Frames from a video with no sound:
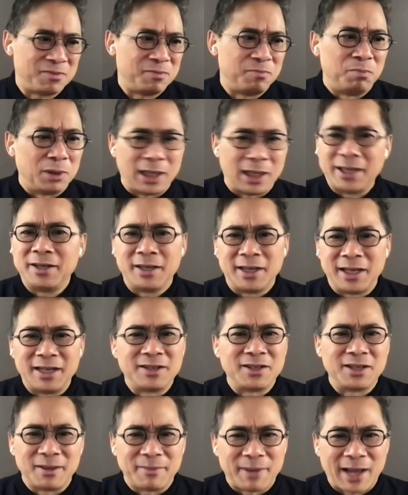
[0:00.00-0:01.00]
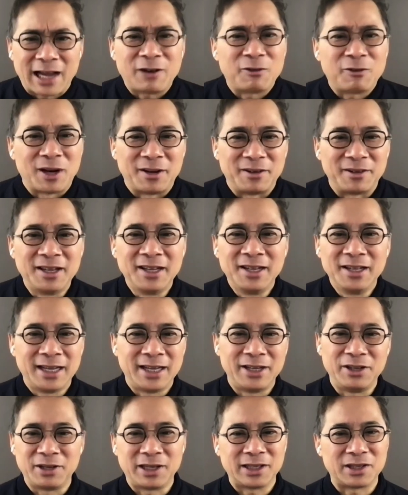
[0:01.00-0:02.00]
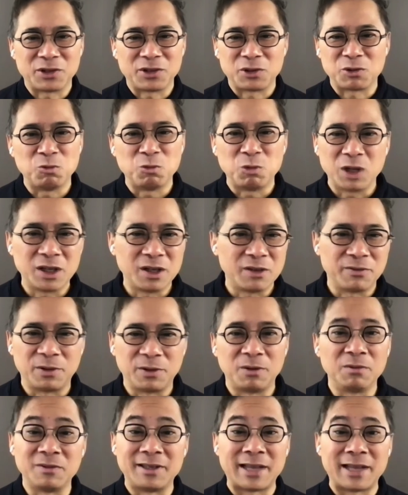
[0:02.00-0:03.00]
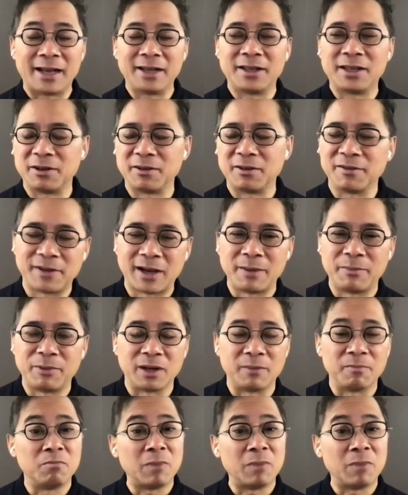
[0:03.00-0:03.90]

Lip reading: blend it into the background and you get this wonderful dietary fiber in it.